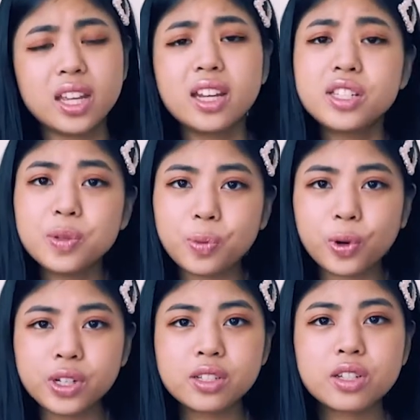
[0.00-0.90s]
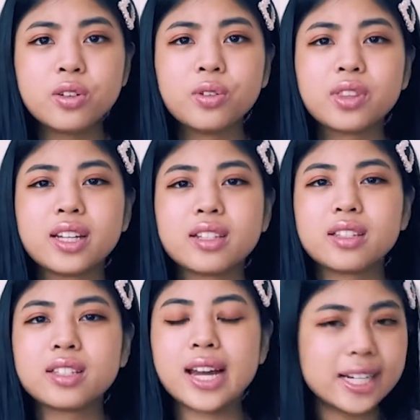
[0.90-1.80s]
it is important to note that
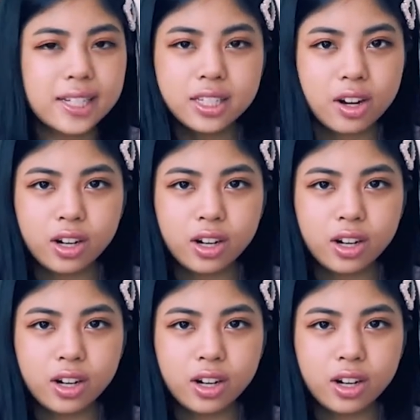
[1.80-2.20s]
scientists